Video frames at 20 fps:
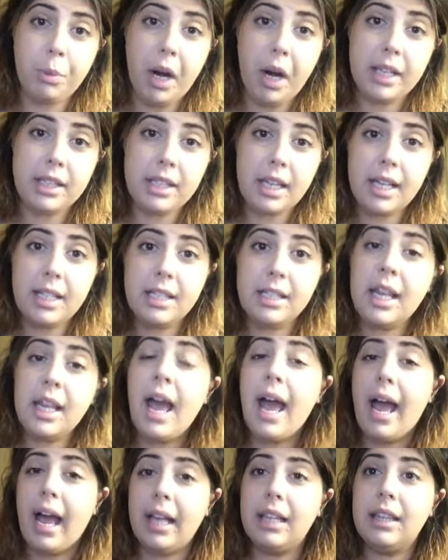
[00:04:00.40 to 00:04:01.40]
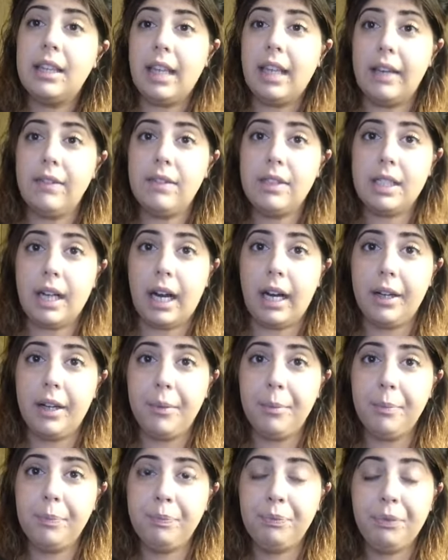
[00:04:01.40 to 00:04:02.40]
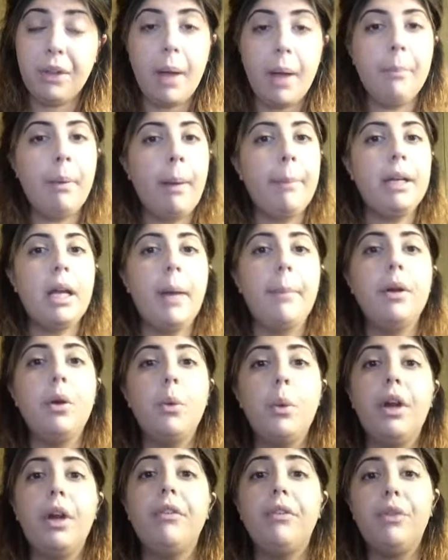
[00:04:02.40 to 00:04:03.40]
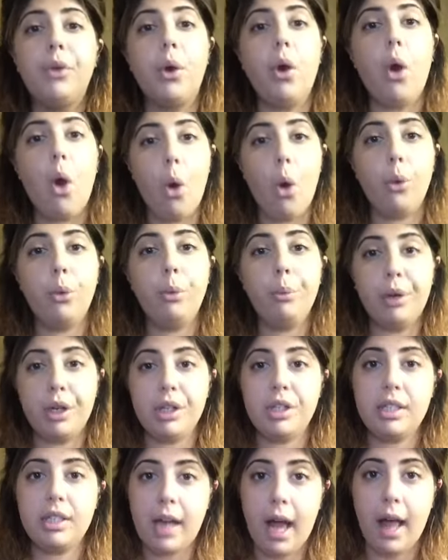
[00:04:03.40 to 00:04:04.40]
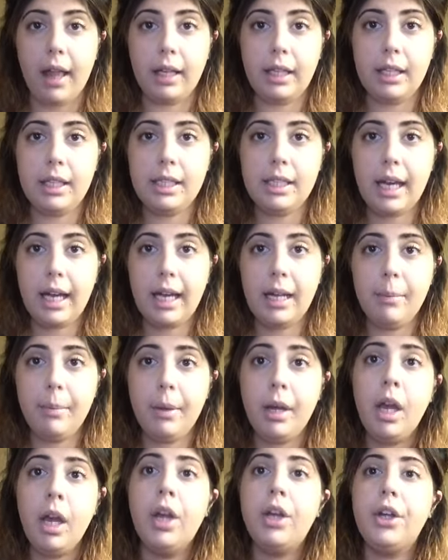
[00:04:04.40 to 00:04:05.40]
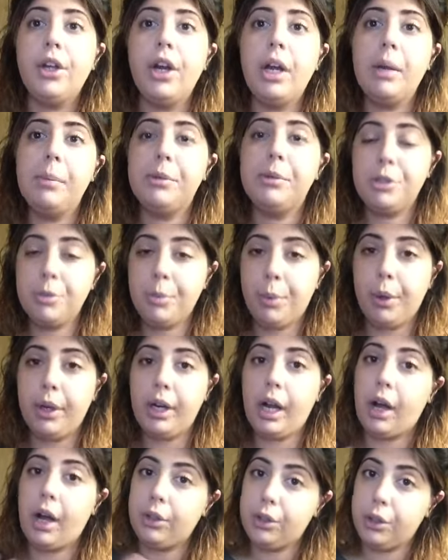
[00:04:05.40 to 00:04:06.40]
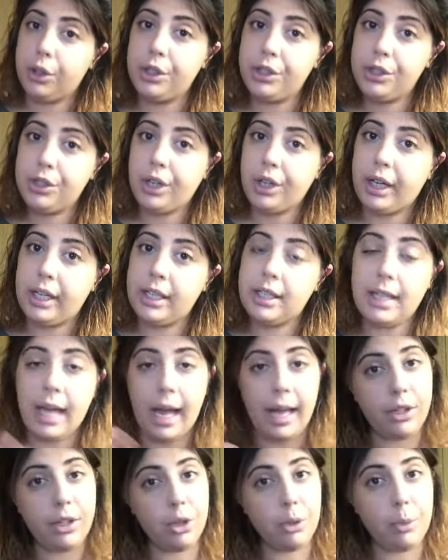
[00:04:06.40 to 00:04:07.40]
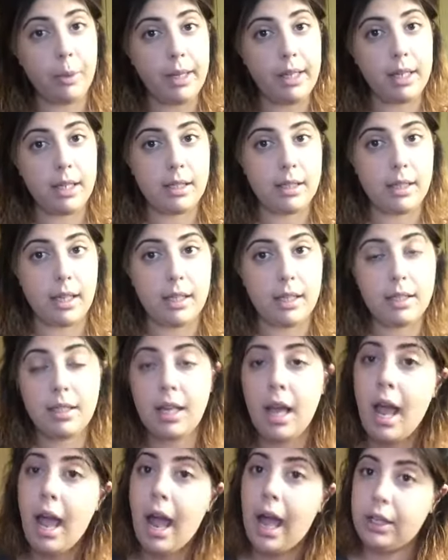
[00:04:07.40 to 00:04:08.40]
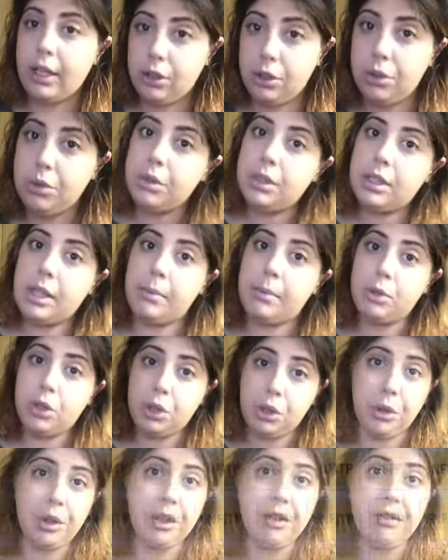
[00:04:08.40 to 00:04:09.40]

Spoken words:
process, and lifestyle. By becoming aware of your own personality type, you're able to point out your strengths and your weaknesses and use them to your